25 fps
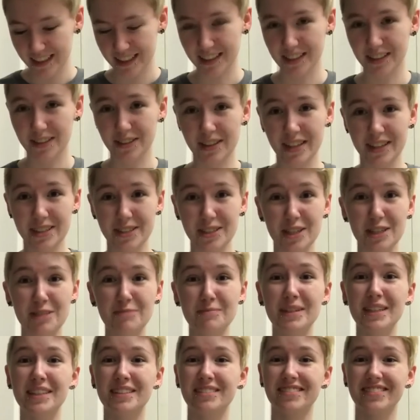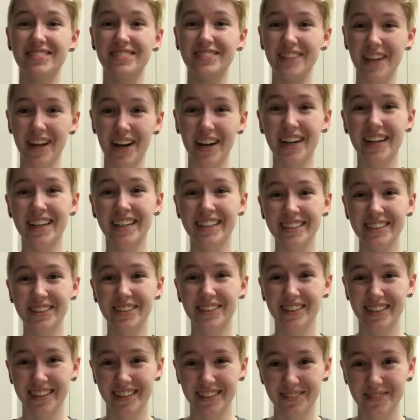So, and trust me, it's very
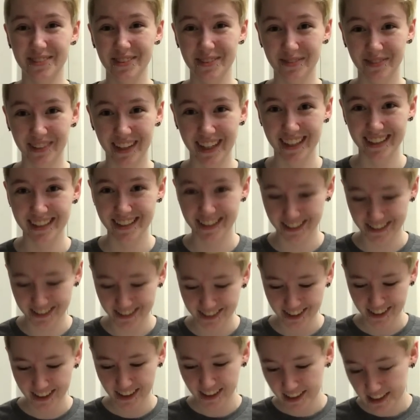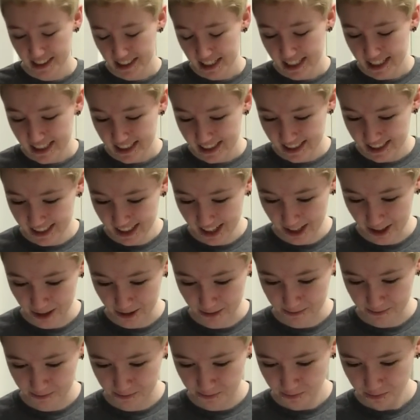annoying for me too.
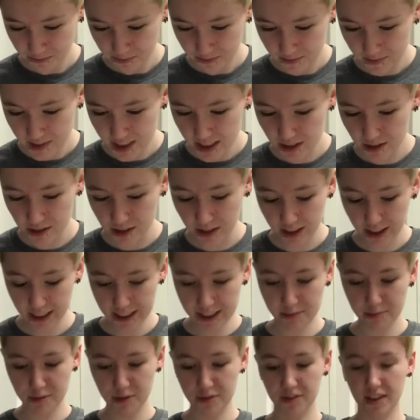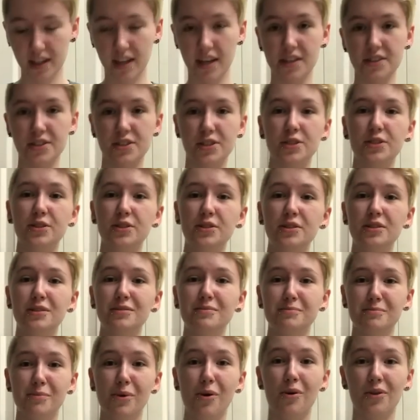So, let's move on
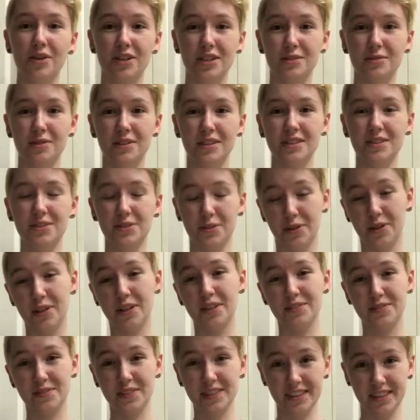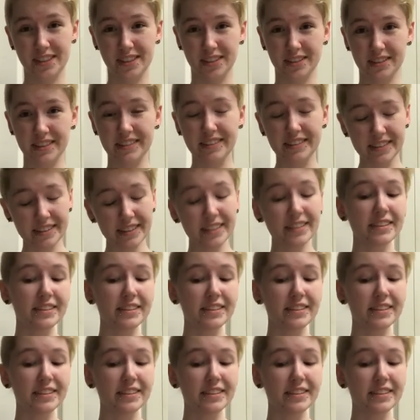to motor ones or physical.